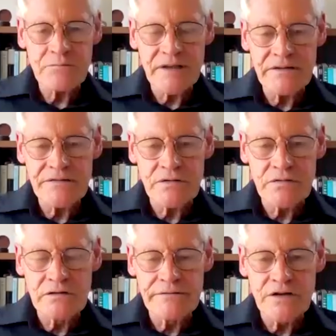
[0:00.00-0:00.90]
if they've been
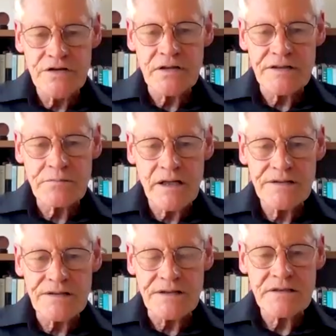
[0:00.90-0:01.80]
through reverse
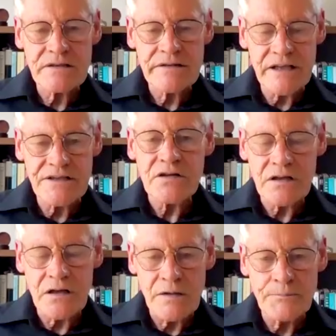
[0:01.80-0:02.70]
osmosis, then it's
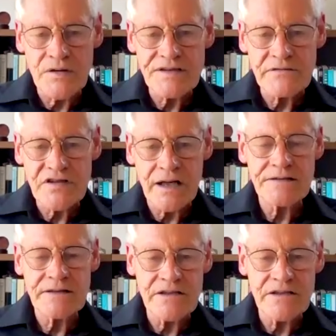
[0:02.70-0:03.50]
got a high positive charge.